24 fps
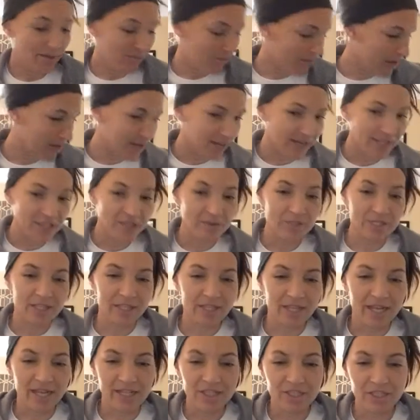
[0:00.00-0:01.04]
My S
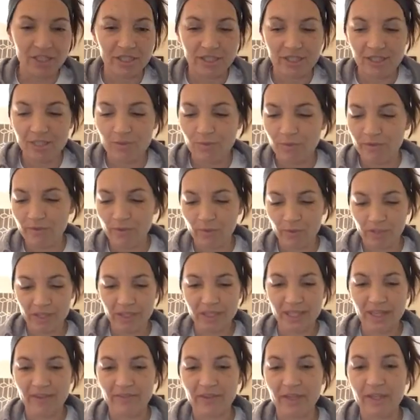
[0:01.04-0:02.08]
G, S G says one
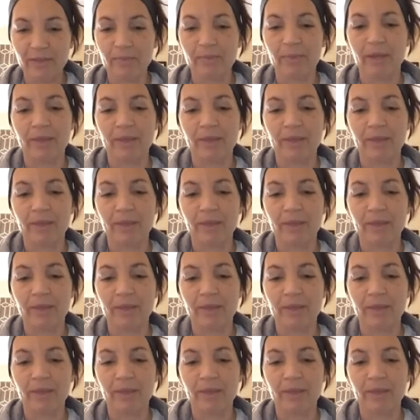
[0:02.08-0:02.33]
forty-seven.